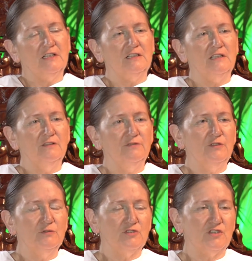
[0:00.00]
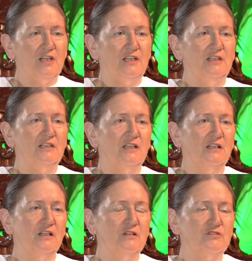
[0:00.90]
And if you stay
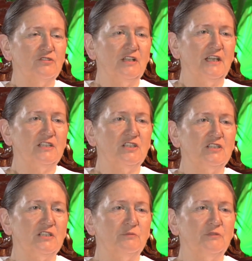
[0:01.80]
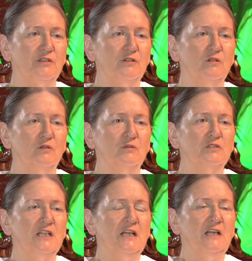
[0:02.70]
in close relationship with
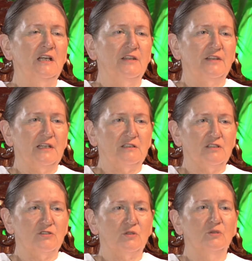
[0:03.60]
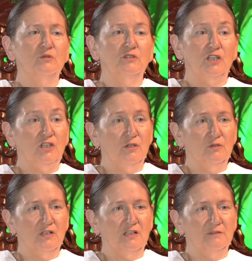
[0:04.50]
God, that is called
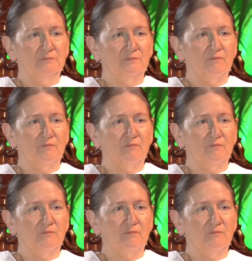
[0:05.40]
yoga.